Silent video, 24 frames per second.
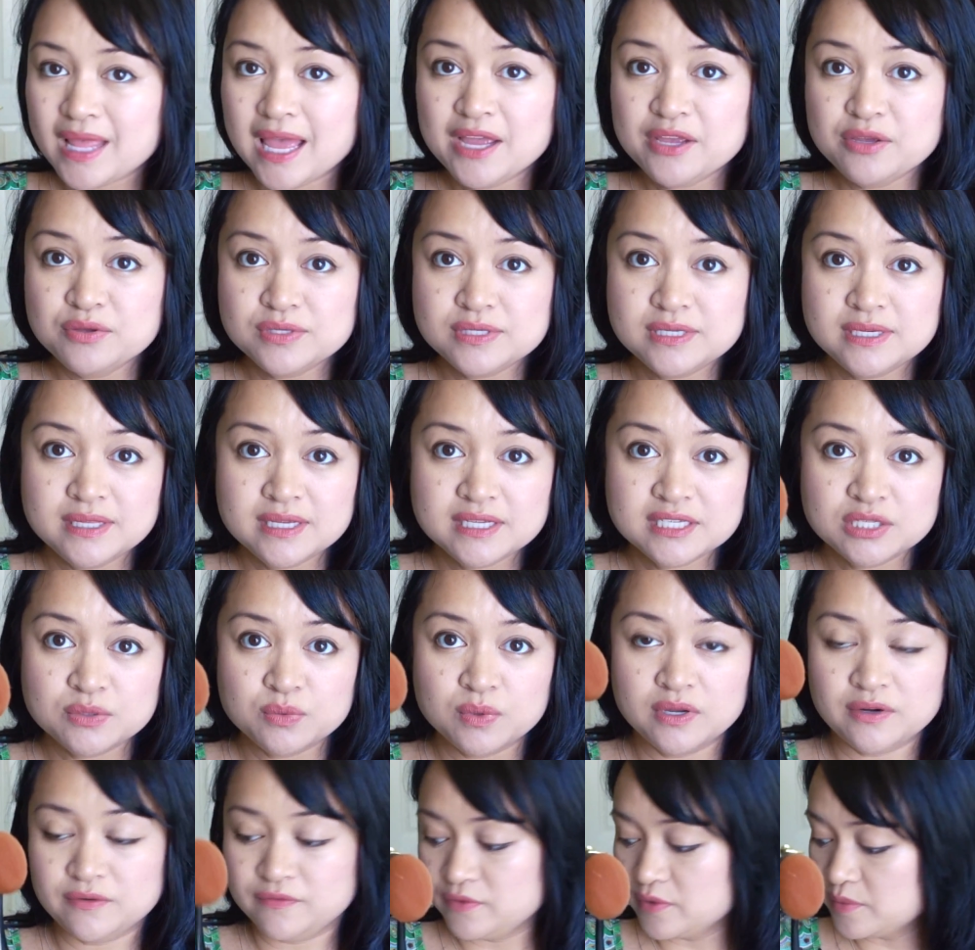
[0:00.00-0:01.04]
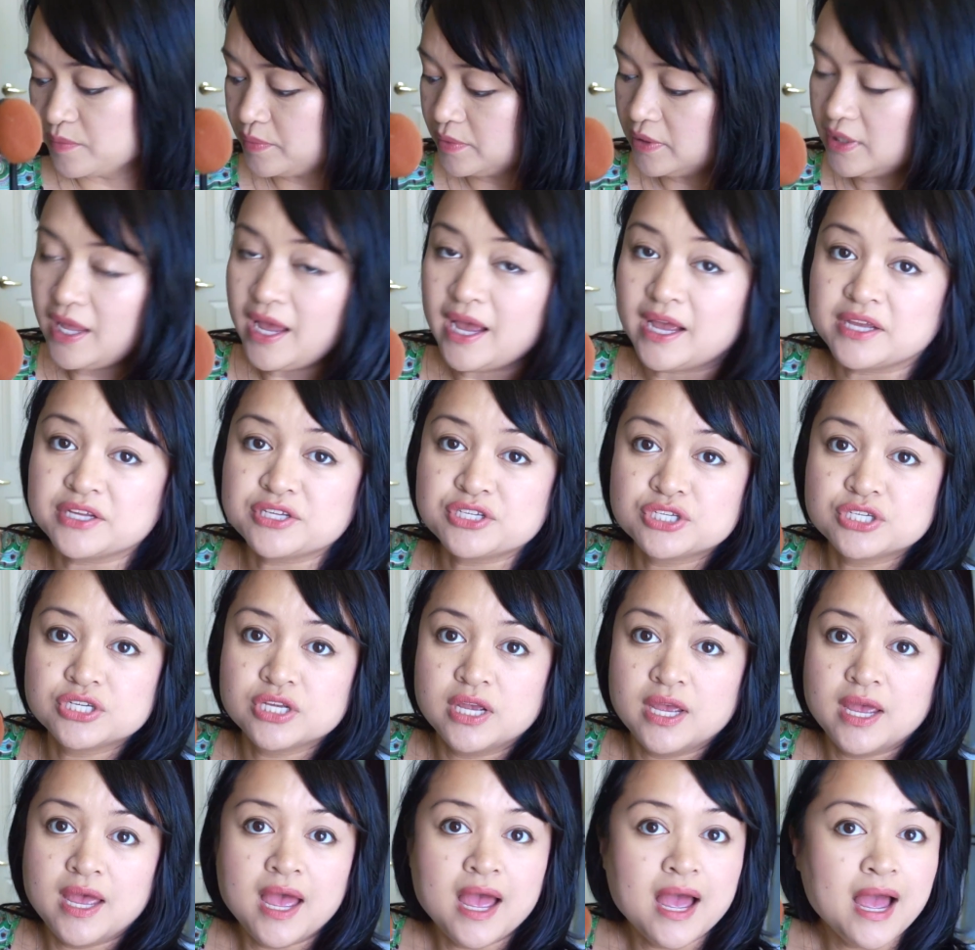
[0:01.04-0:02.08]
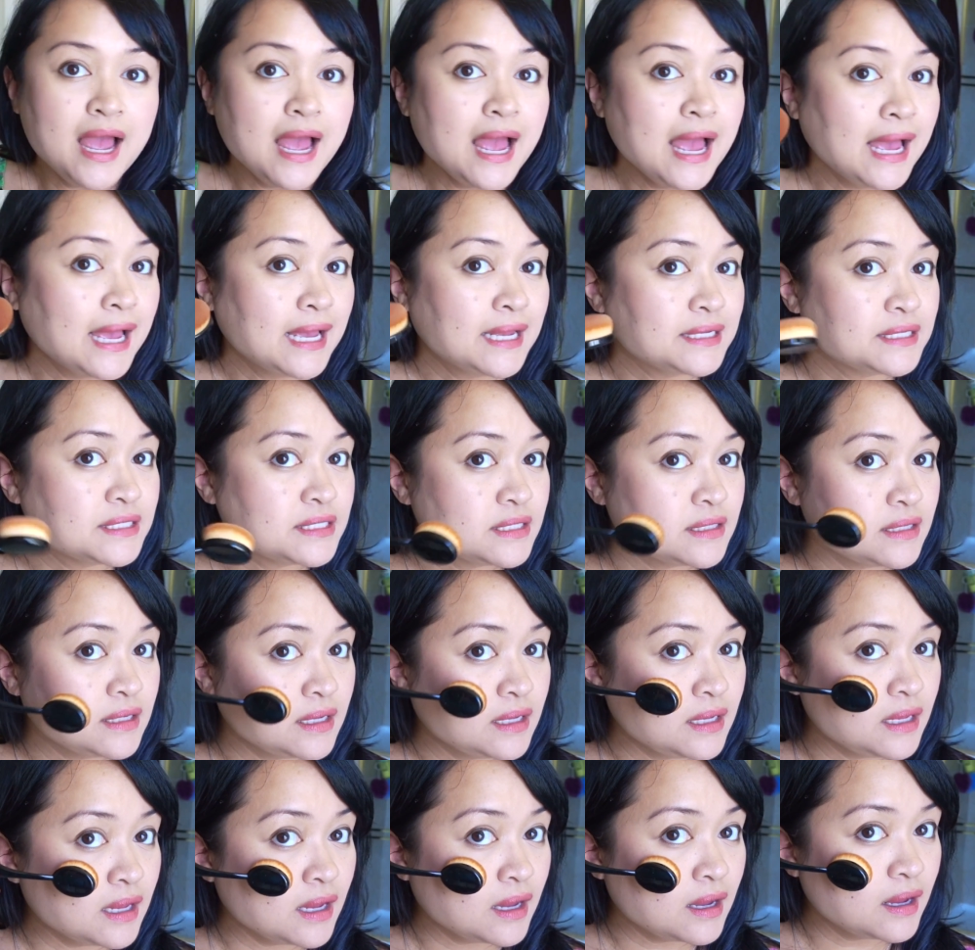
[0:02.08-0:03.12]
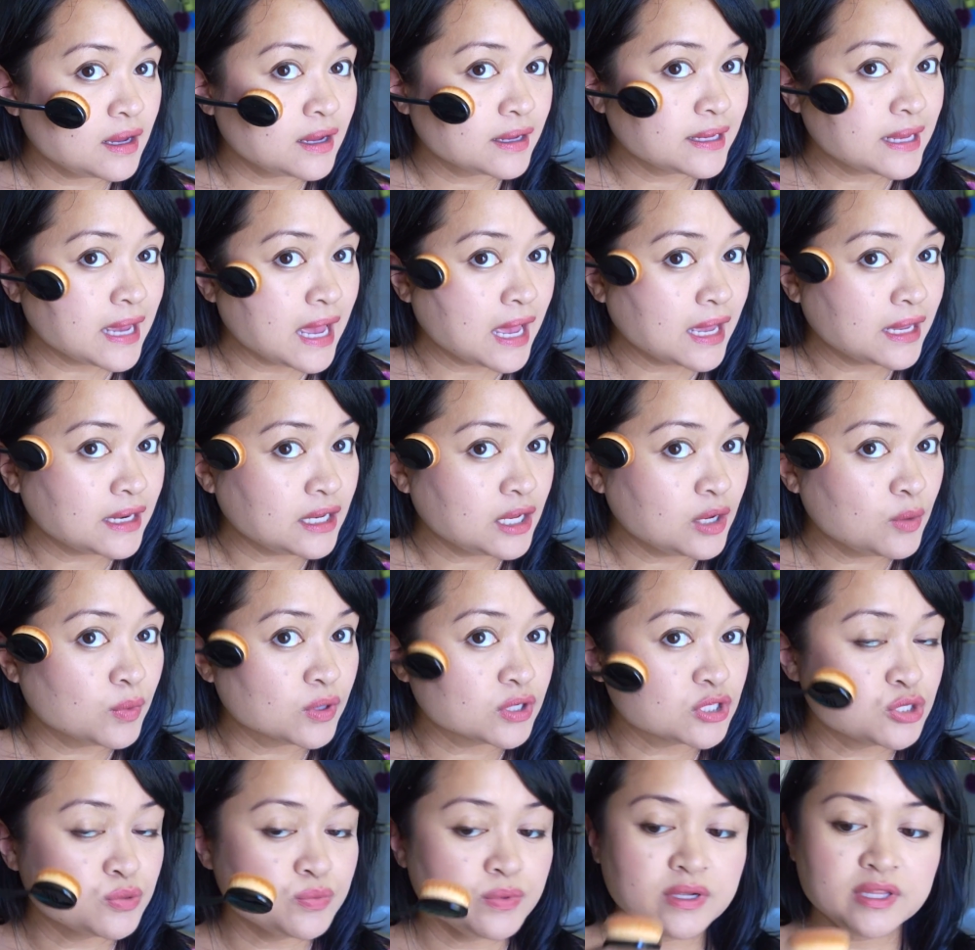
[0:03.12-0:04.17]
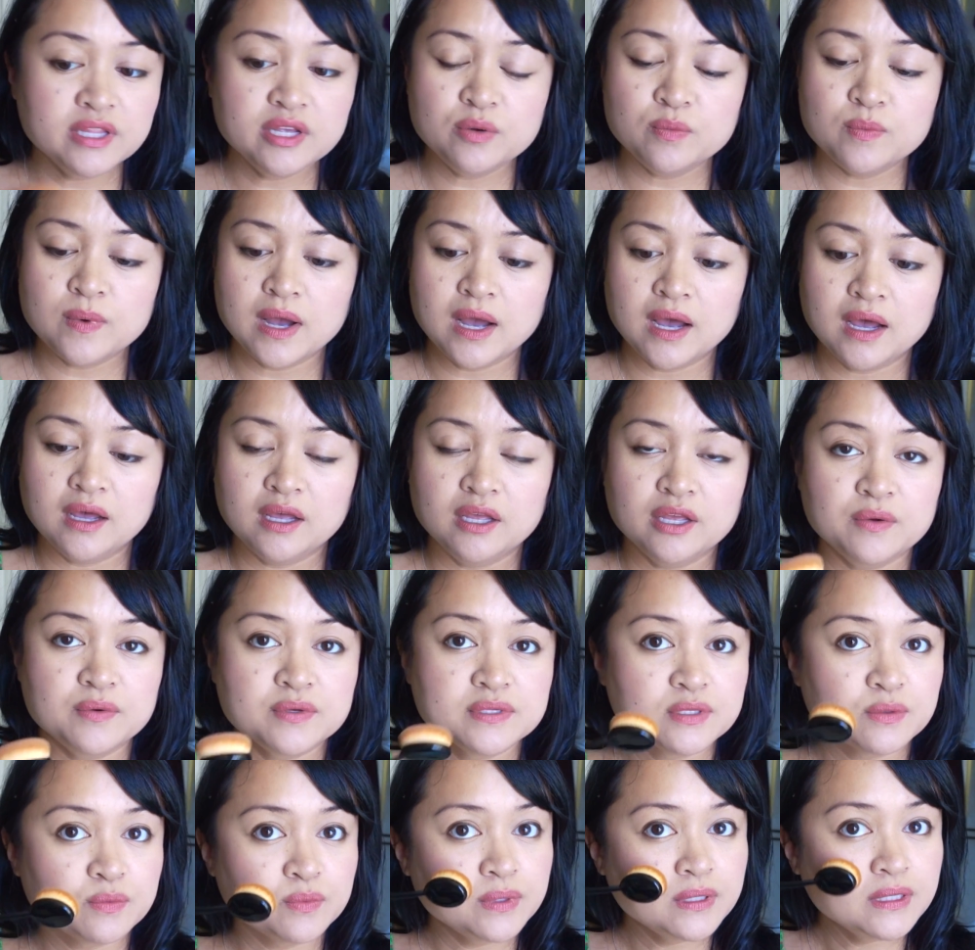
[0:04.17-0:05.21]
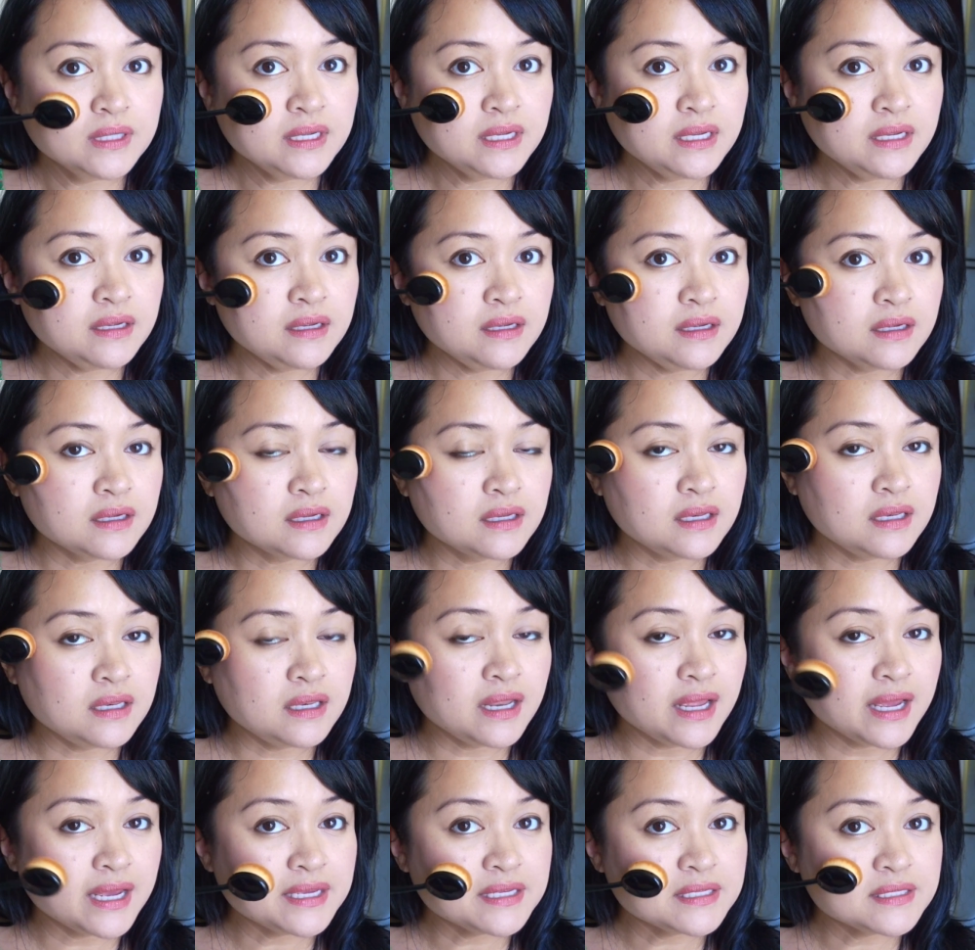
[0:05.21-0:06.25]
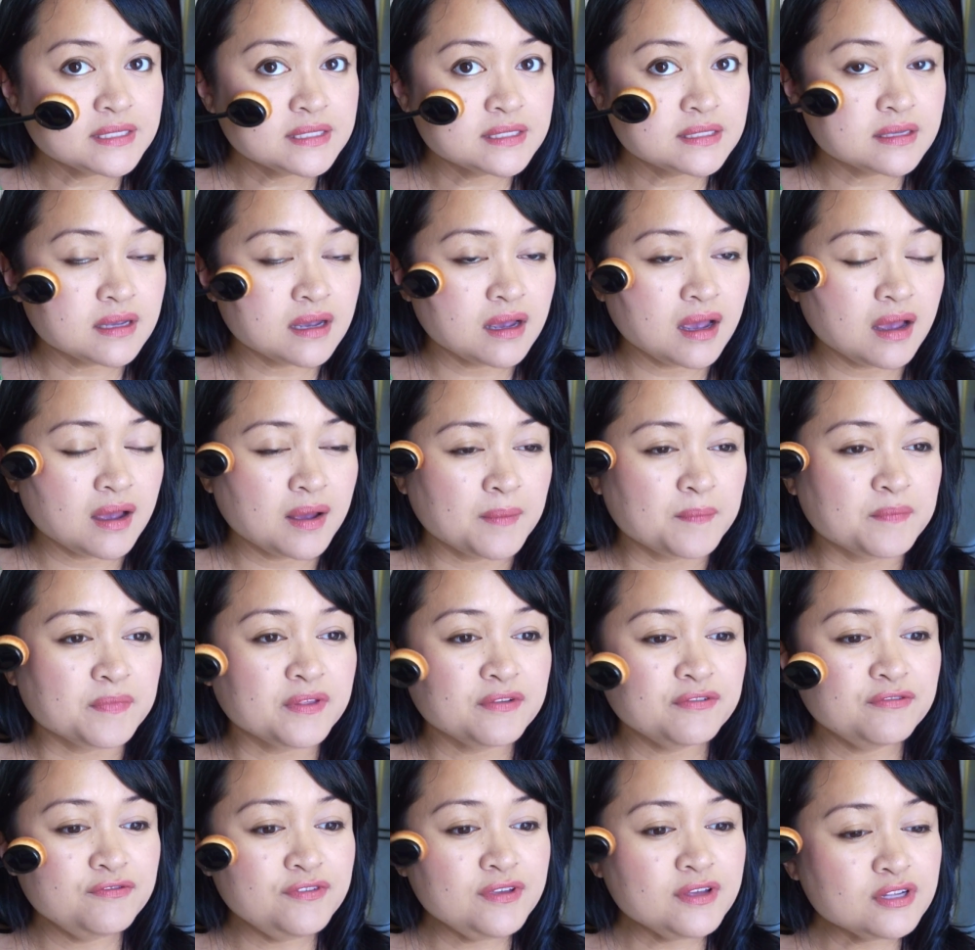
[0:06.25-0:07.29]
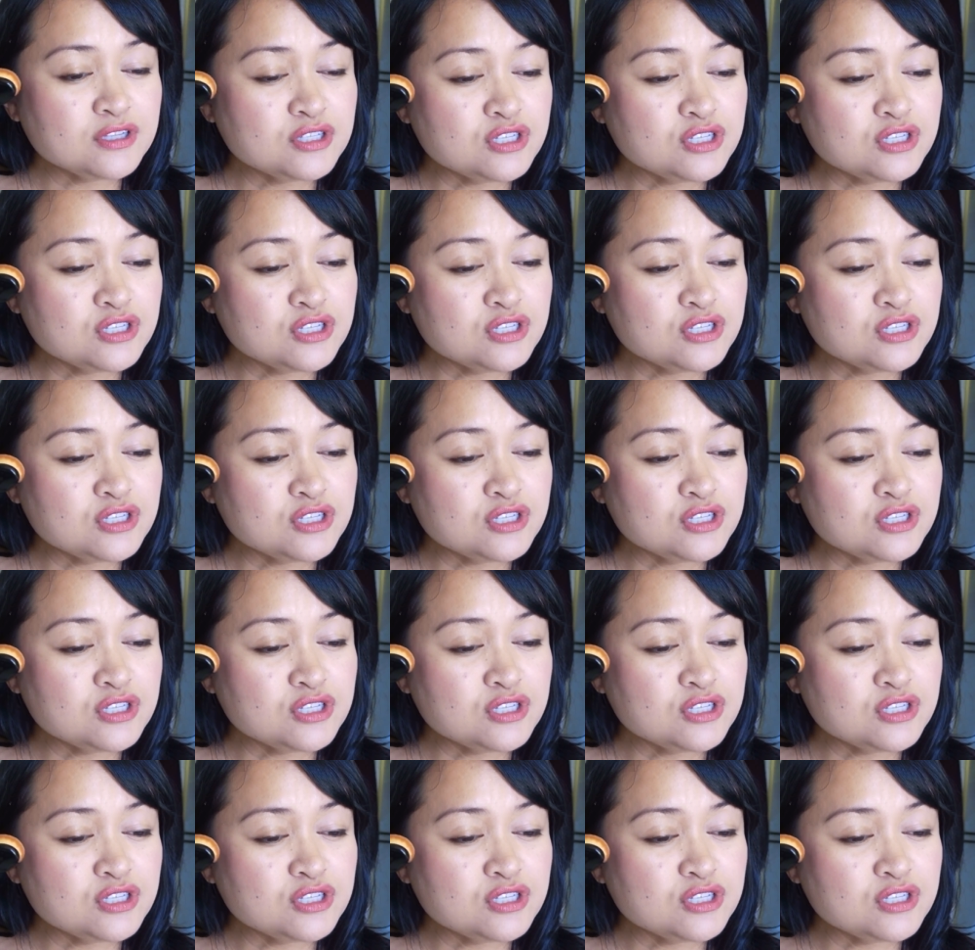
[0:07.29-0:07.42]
I used this one for blush, and again, it worked really well. It was a really nice feel